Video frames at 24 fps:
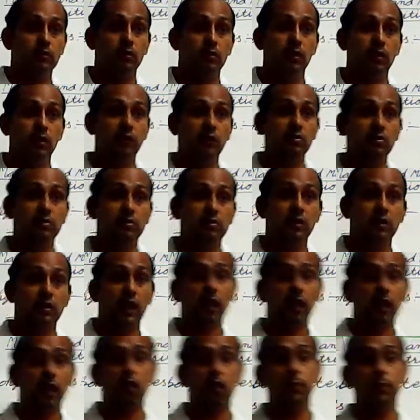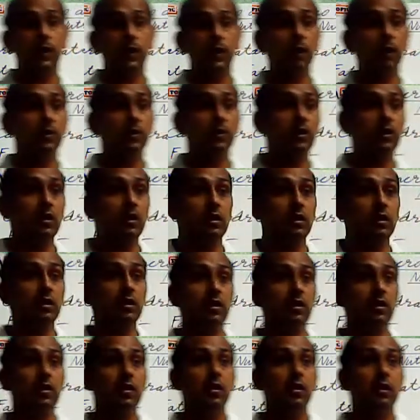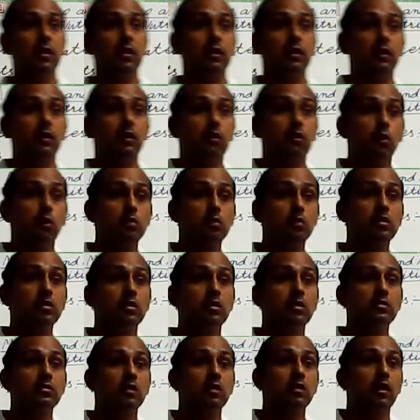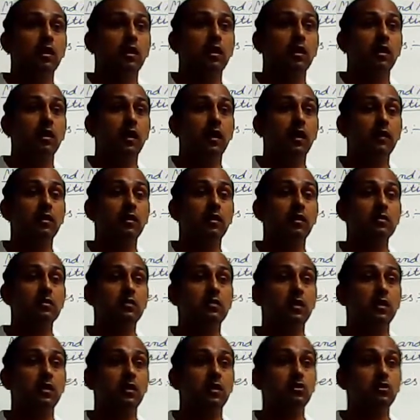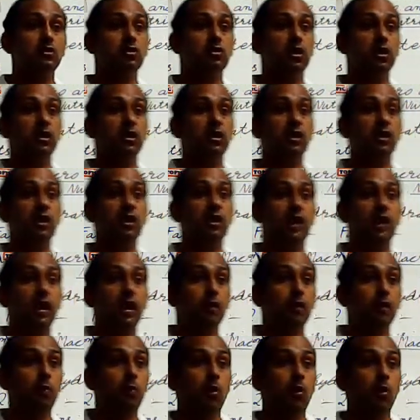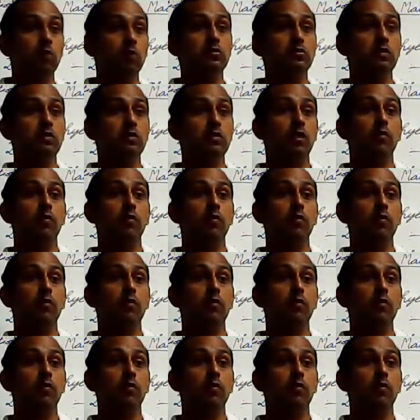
Next is lack of vitamin D causes rectus in children and bones